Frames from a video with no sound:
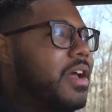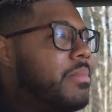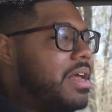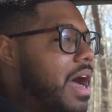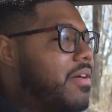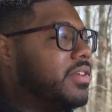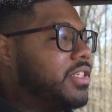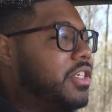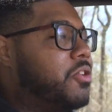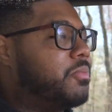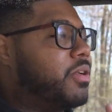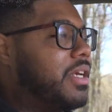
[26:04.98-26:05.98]
I mean,
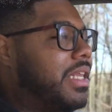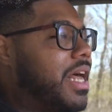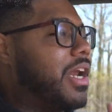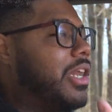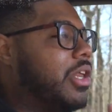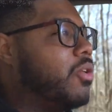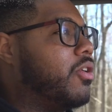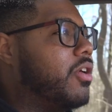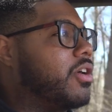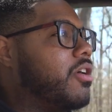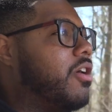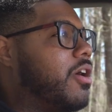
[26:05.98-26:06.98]
obviously you're putting a lot of load
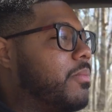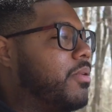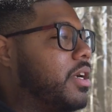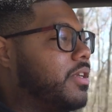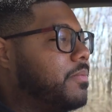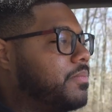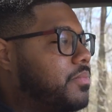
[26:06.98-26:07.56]
on the car, but